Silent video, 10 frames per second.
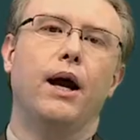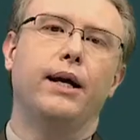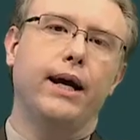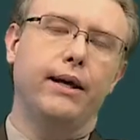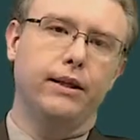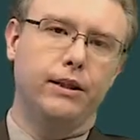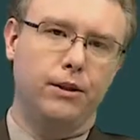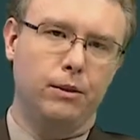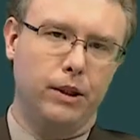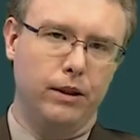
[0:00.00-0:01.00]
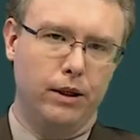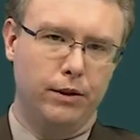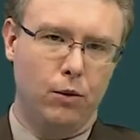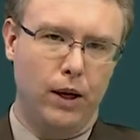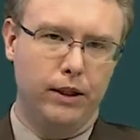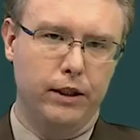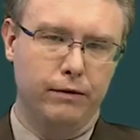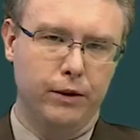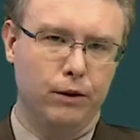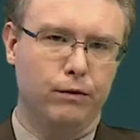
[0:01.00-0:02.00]
Again, this is something that is quite
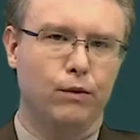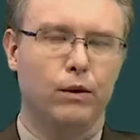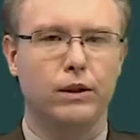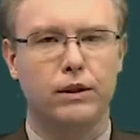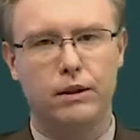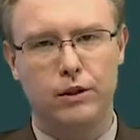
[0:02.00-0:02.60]
difficult for